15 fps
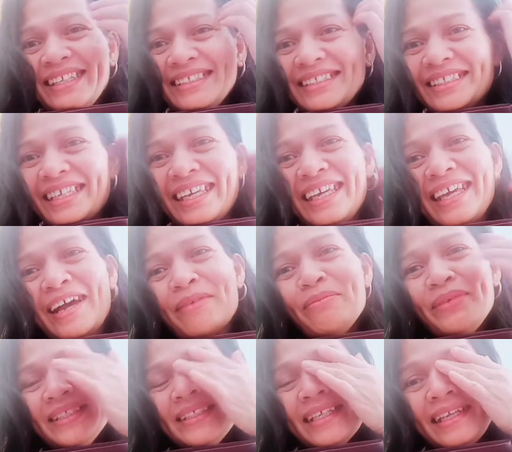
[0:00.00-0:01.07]
day. Happy
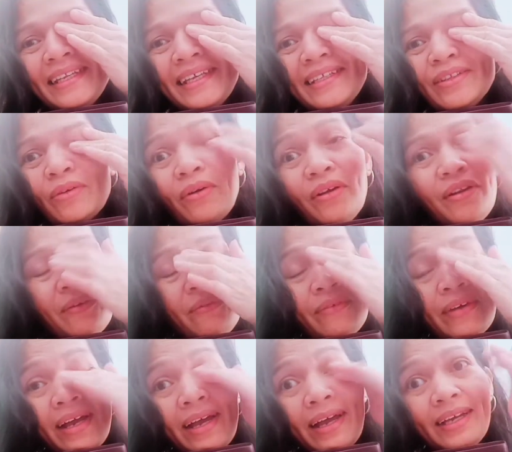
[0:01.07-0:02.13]
Sunday to all of
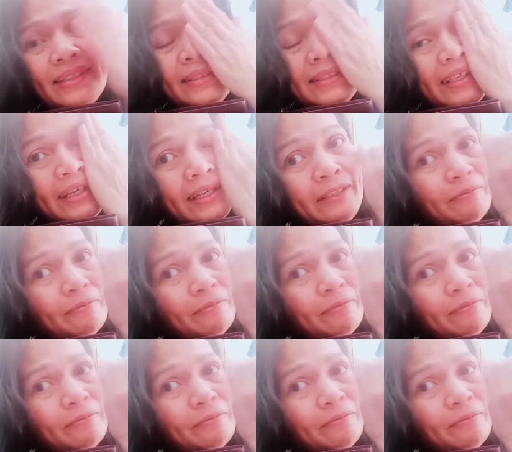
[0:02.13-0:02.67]
us. And